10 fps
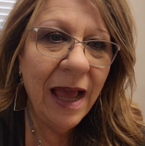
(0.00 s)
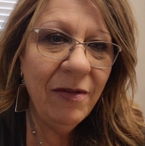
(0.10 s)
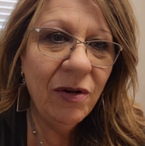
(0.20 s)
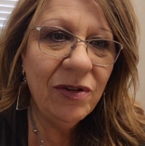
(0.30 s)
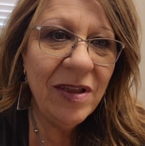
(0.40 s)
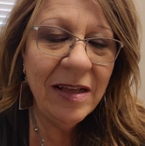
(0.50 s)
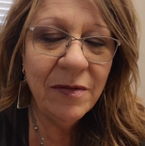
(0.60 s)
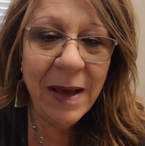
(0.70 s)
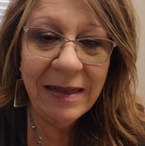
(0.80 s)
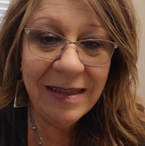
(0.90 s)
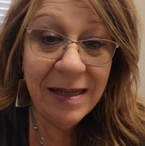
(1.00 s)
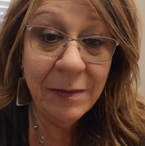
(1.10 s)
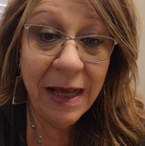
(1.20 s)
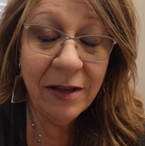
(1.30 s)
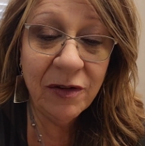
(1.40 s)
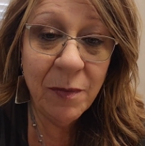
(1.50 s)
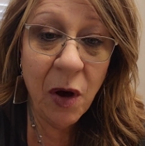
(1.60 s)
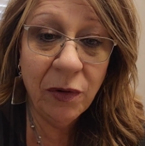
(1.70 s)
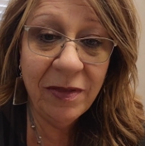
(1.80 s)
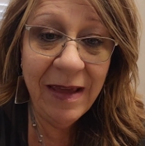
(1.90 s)
And those things might seem like
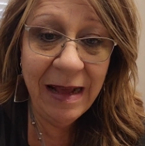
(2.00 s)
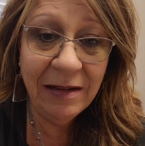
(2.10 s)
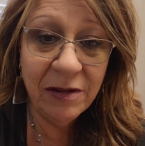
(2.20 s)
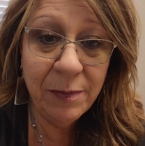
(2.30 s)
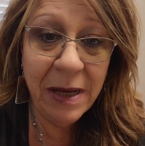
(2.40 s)
small things,